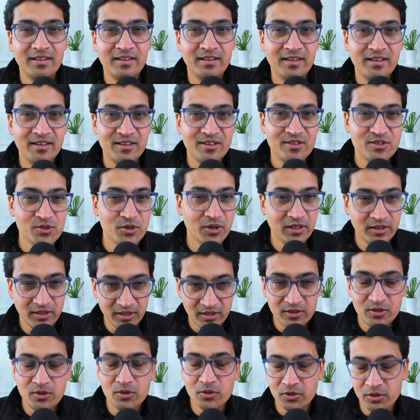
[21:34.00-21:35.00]
So I think
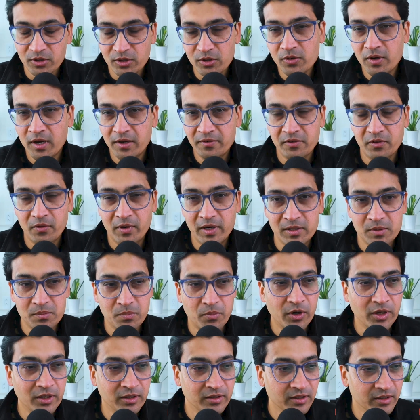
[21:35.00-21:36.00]
you have a right
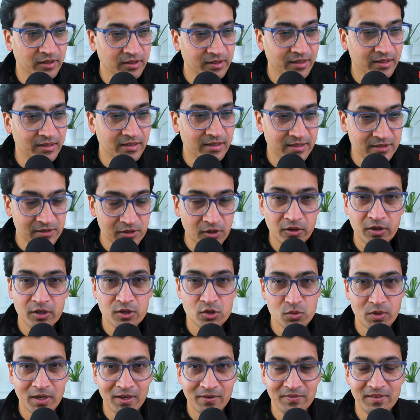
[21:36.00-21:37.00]
point there, that as long as
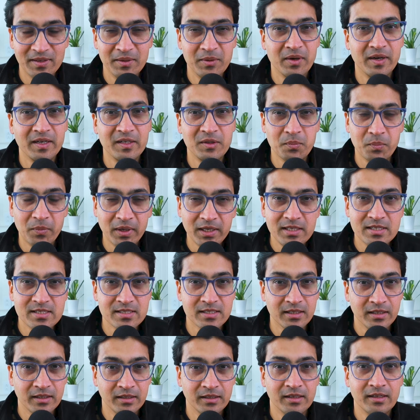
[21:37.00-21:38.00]
we have that right
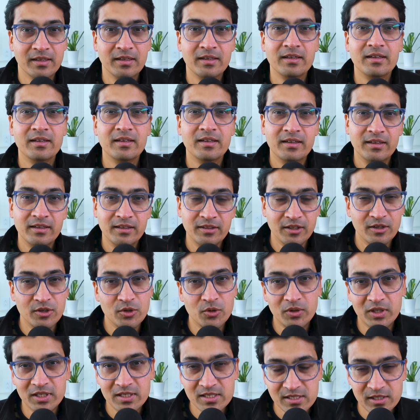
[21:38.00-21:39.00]
mindset, then you
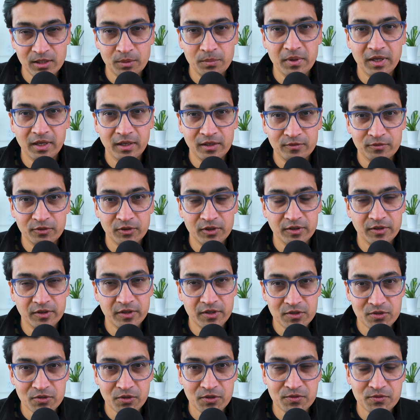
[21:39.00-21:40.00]
can still be helpful and
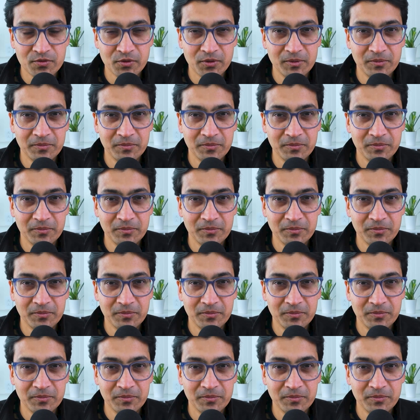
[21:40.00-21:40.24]
resourceful.